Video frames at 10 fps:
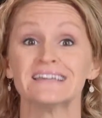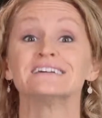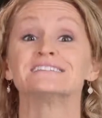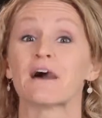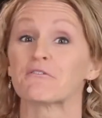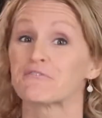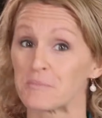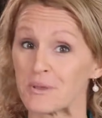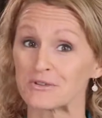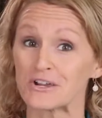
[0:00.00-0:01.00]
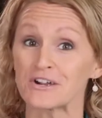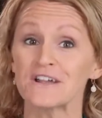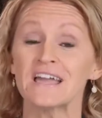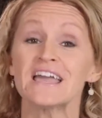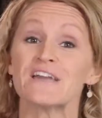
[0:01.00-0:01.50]
Sound familiar?
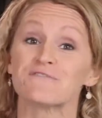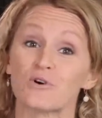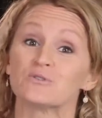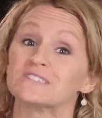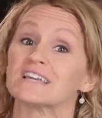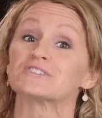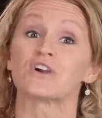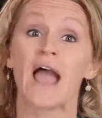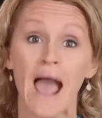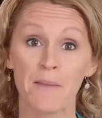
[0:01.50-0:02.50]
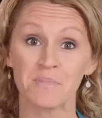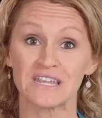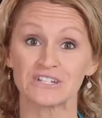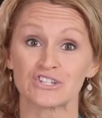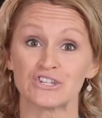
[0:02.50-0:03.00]
If those things are
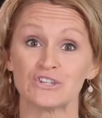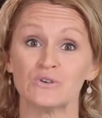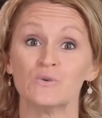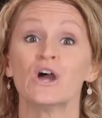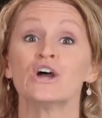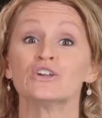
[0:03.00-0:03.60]
happening to you,